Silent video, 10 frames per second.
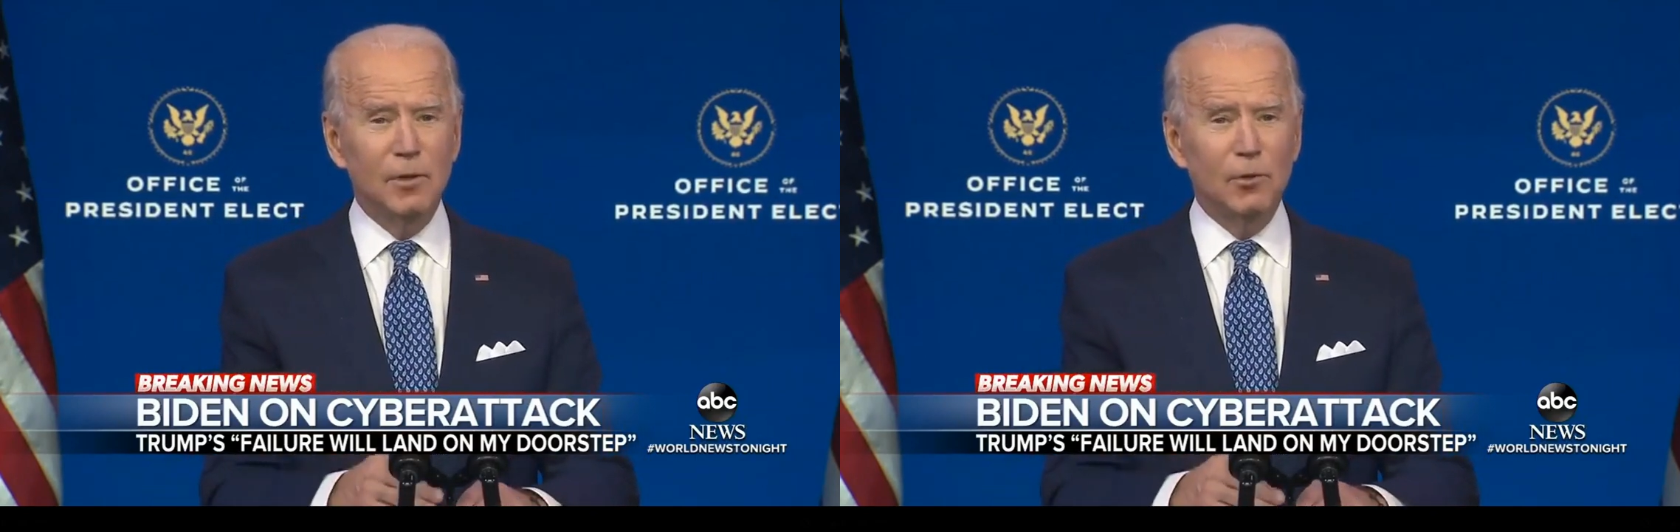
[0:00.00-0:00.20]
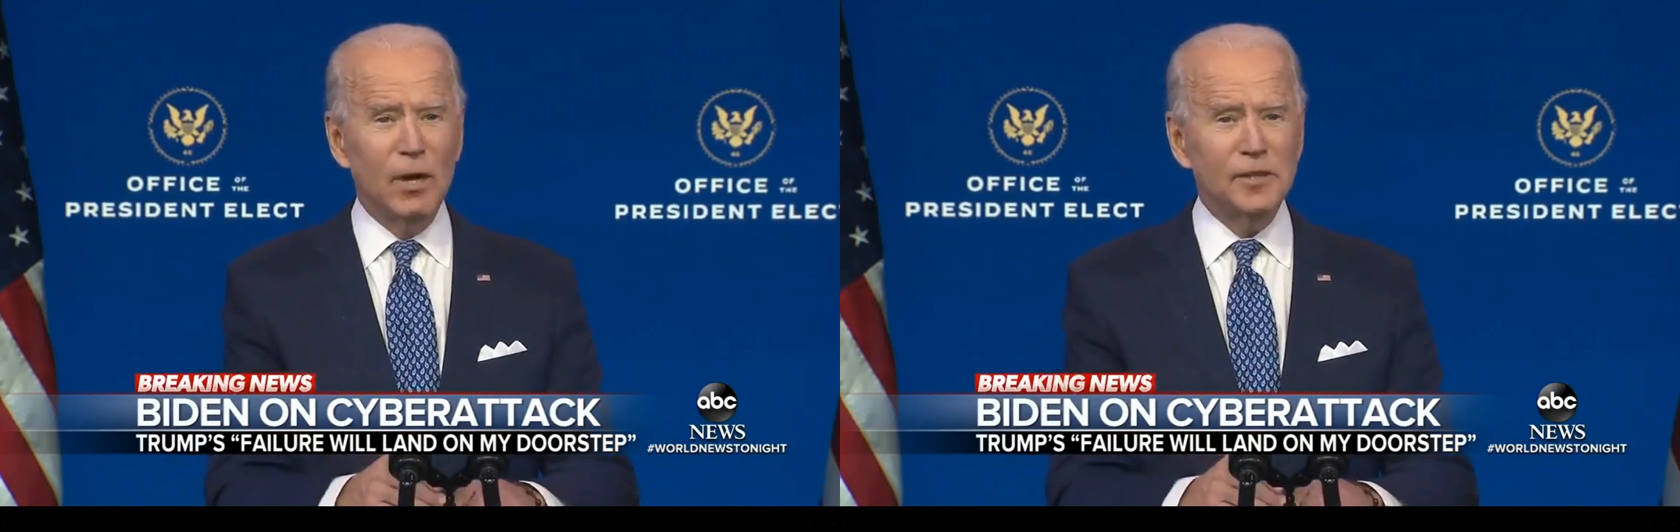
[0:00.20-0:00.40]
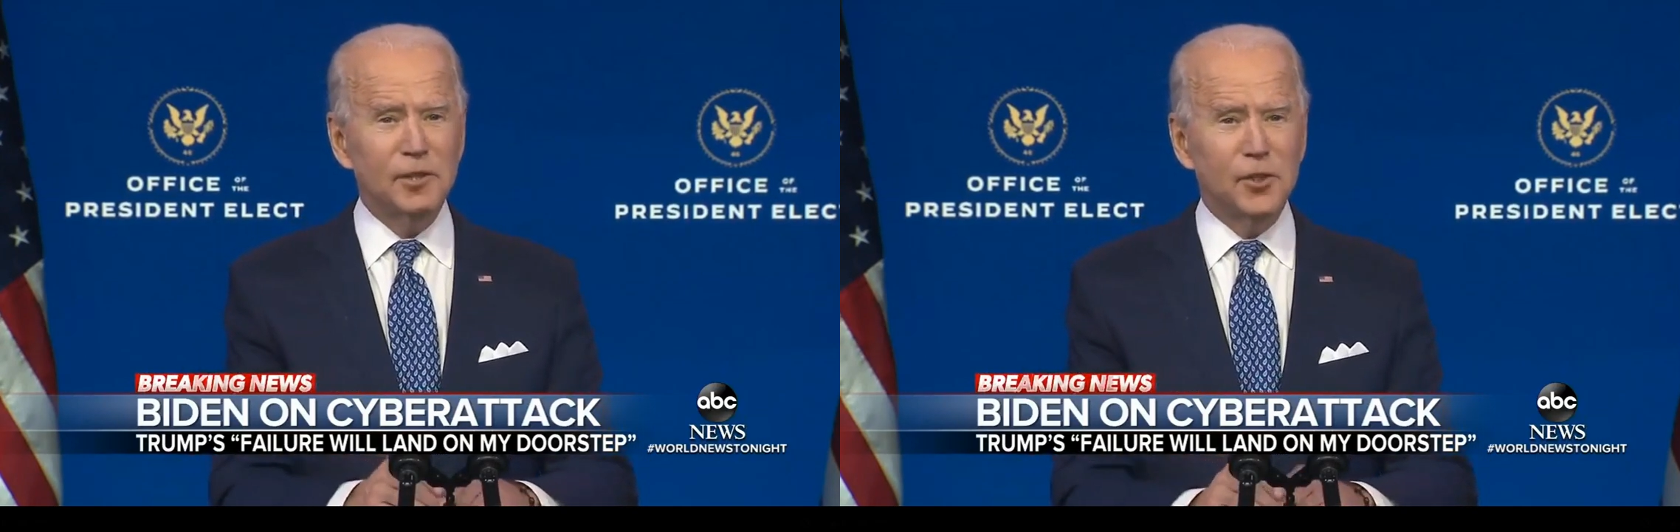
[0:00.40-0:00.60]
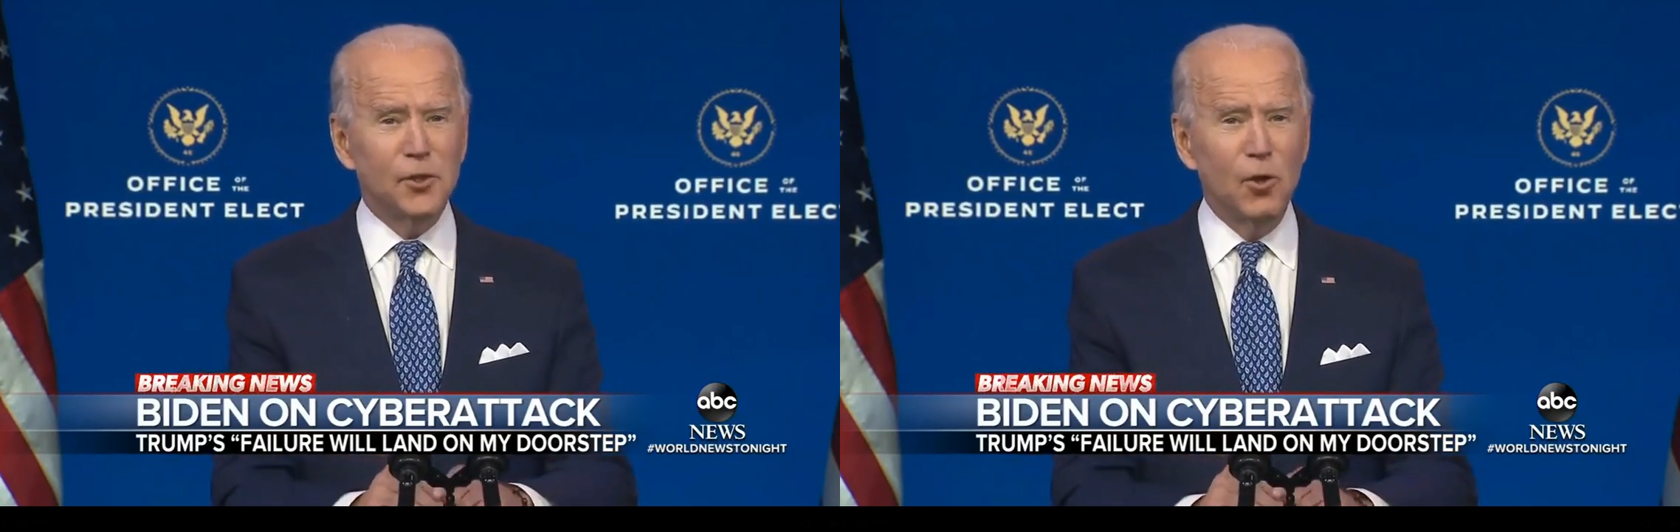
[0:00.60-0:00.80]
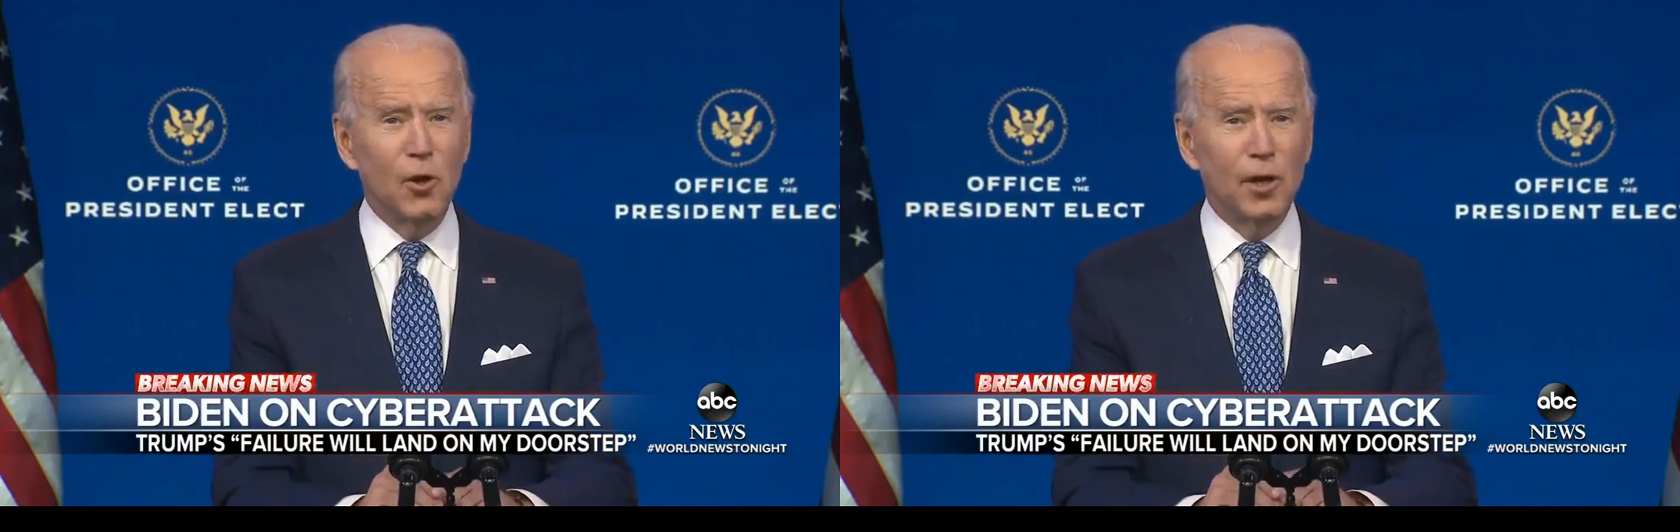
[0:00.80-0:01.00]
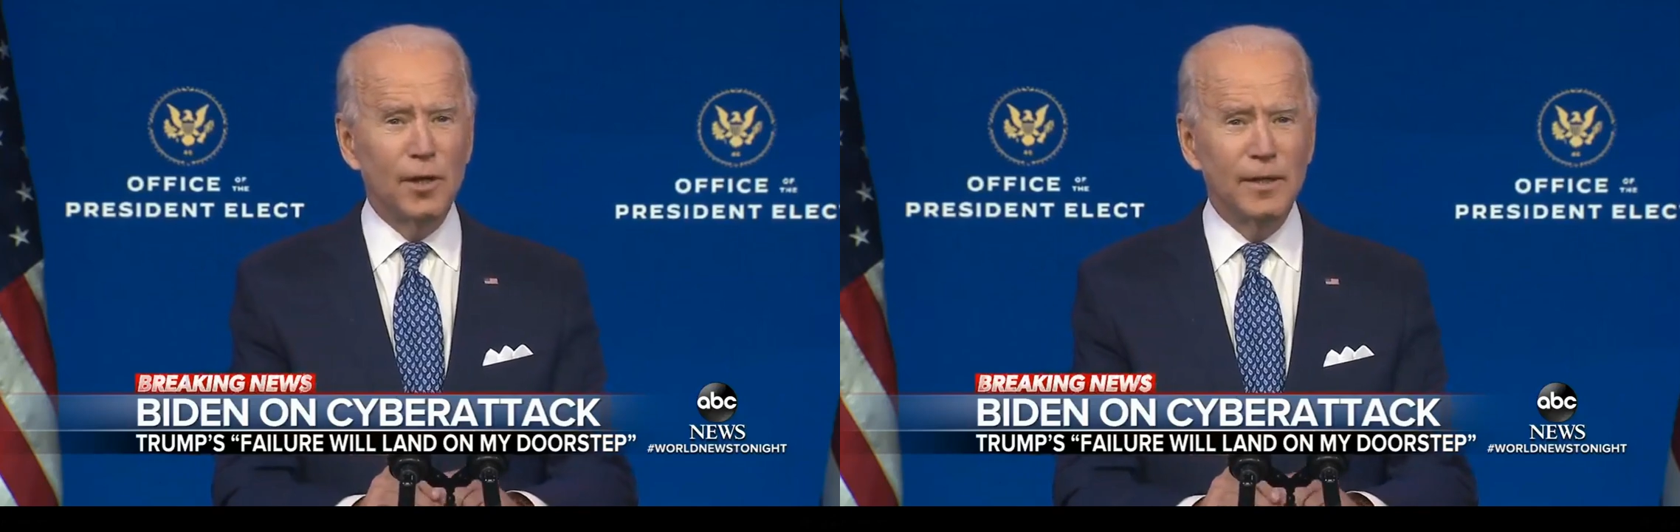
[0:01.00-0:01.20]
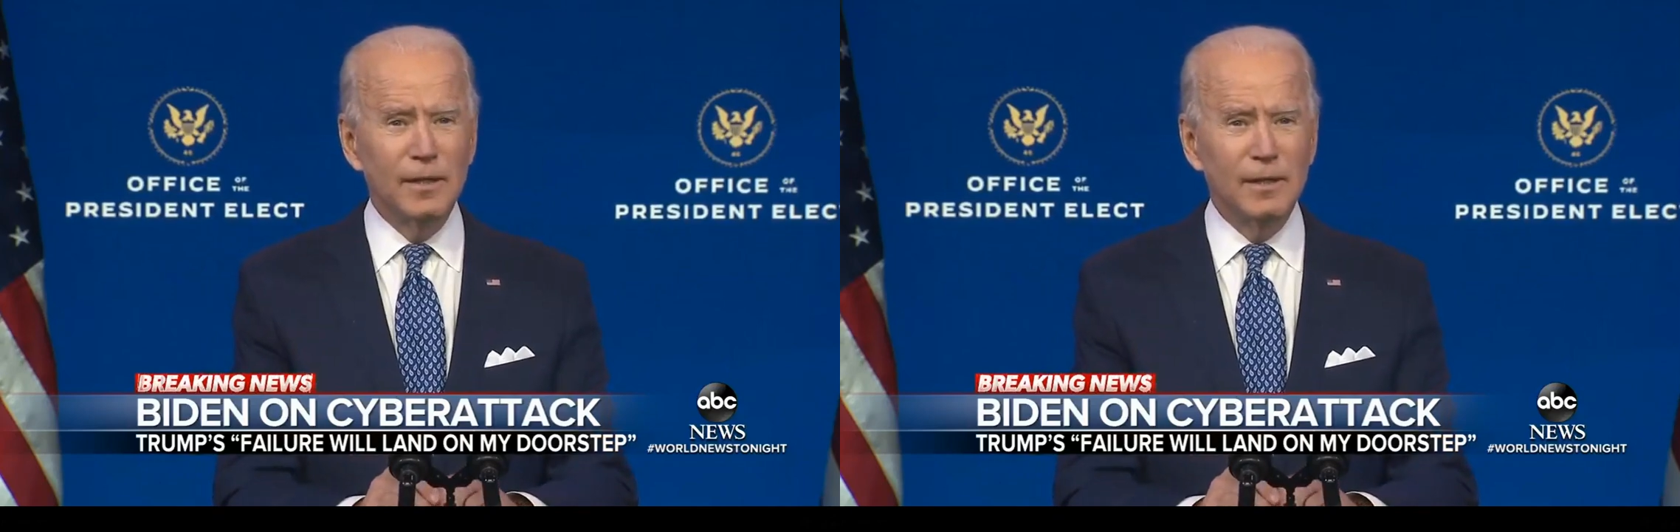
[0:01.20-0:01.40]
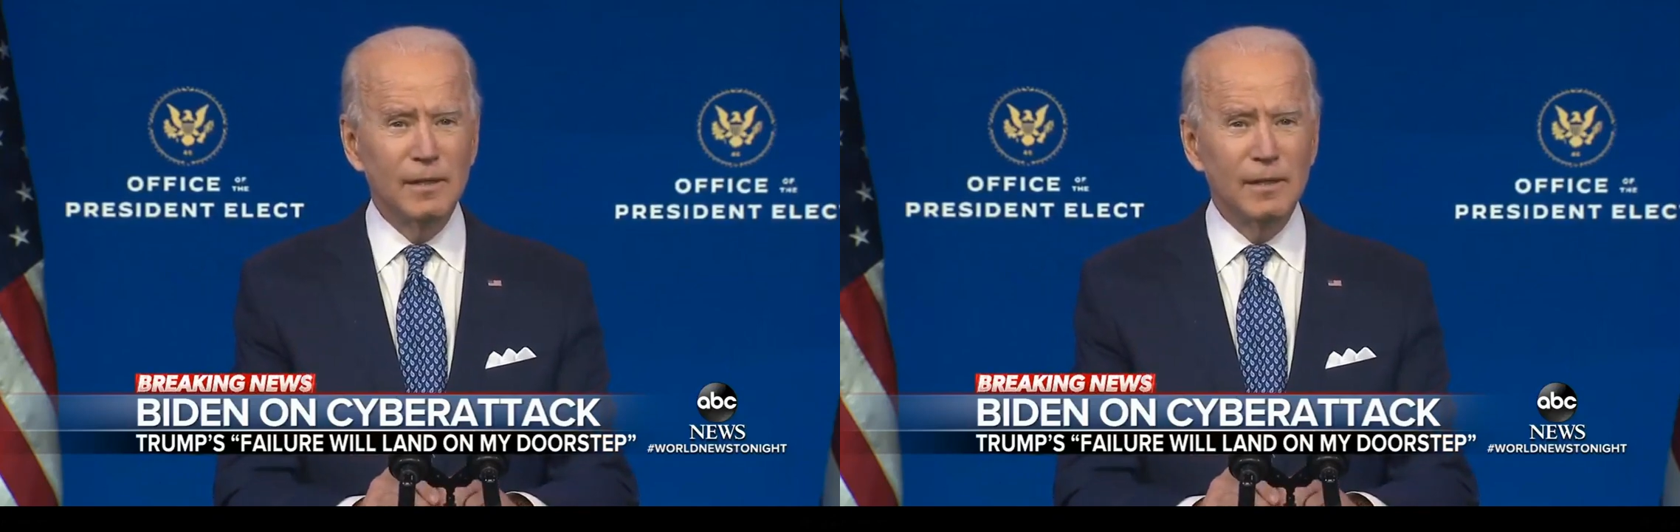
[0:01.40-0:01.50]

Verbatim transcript: But rest assured